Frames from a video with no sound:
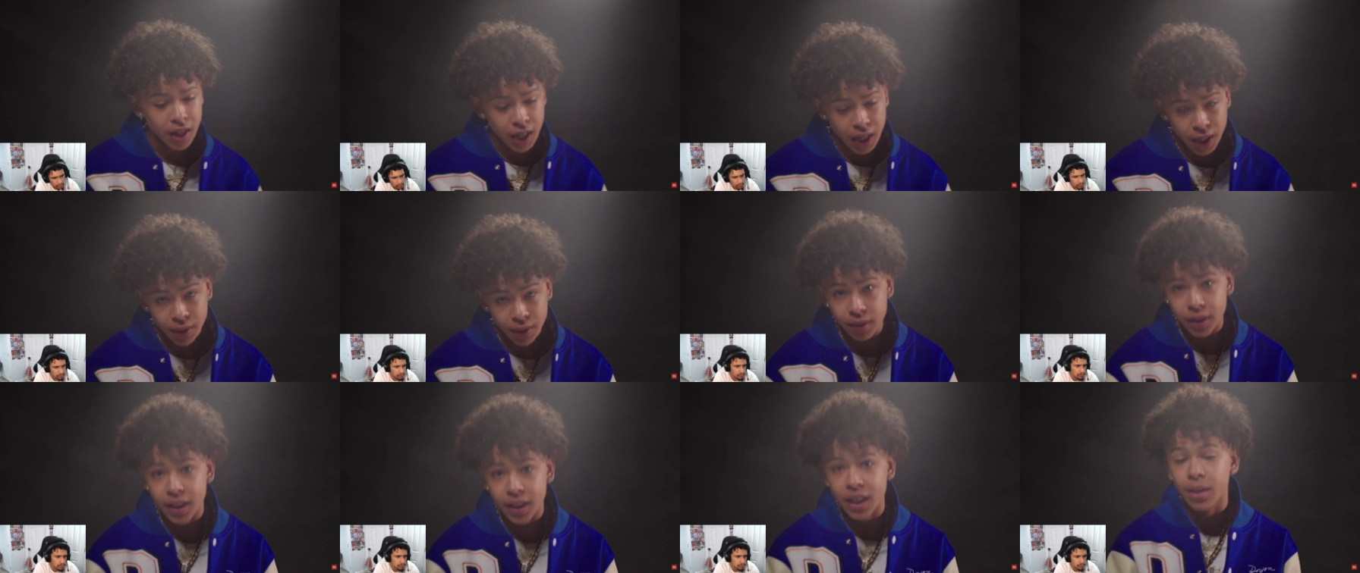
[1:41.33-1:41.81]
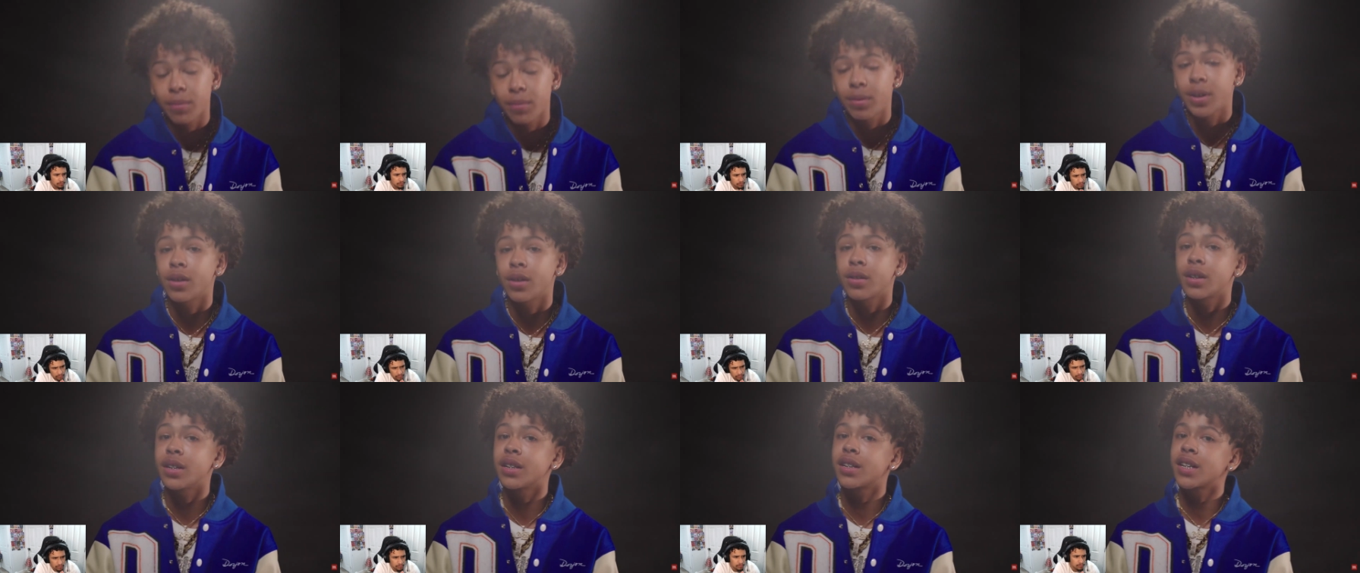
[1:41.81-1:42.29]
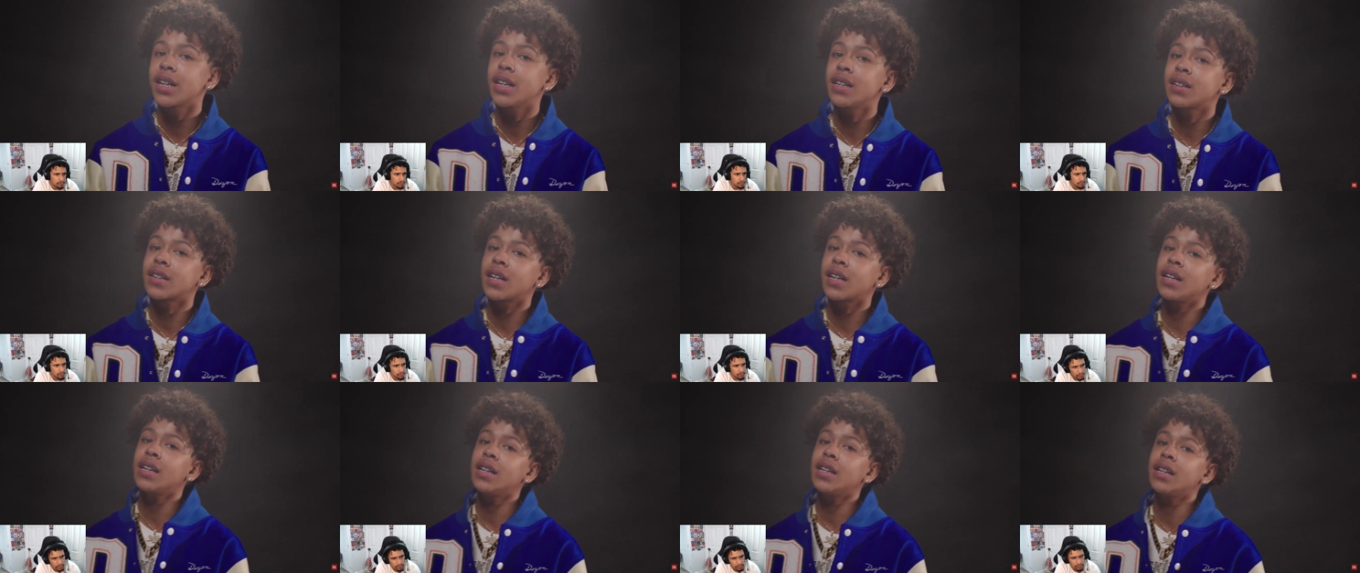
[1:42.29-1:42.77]
Every day we on the
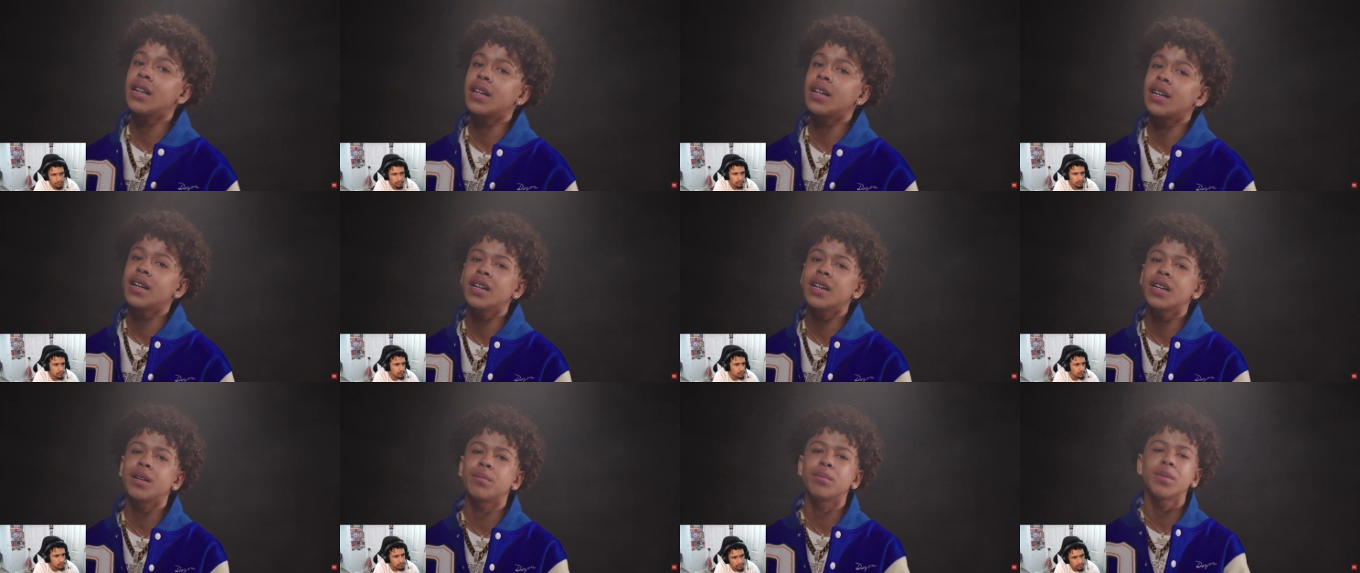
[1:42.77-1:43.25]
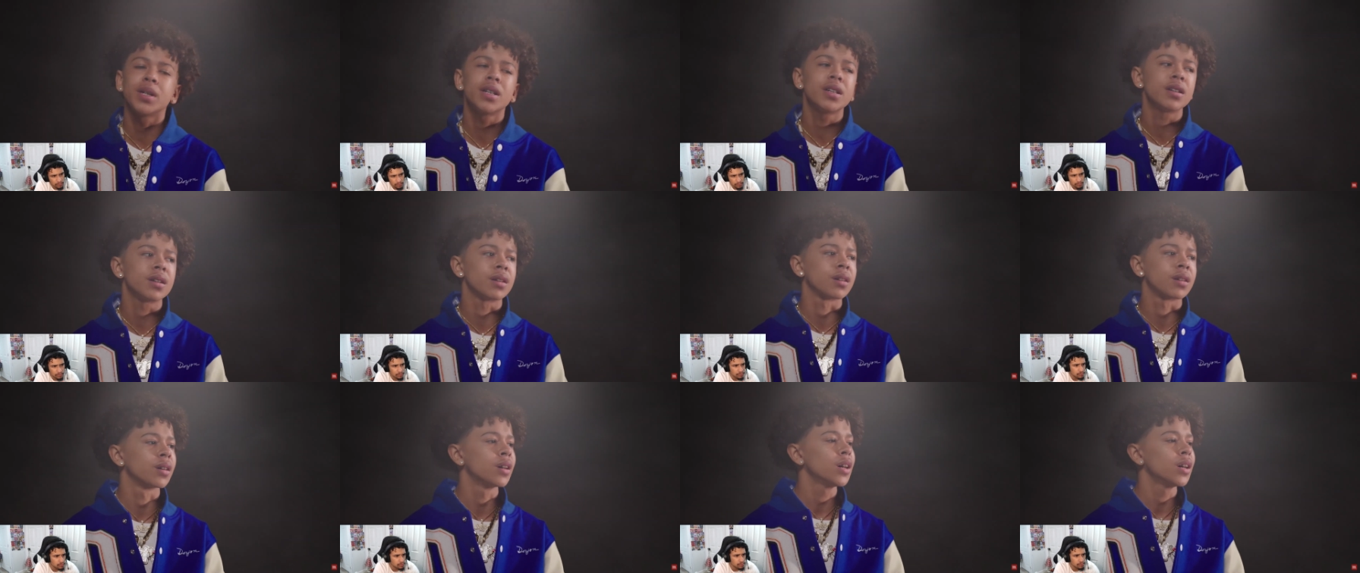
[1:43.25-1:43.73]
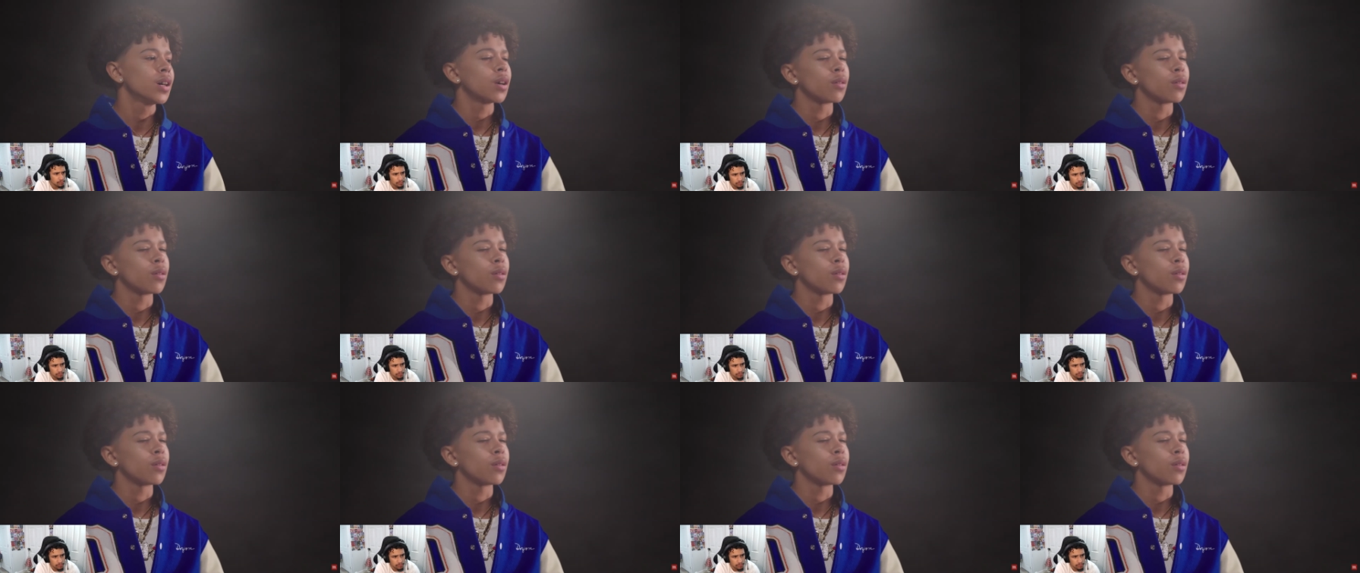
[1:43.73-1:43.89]
chase, I need a hundred mil.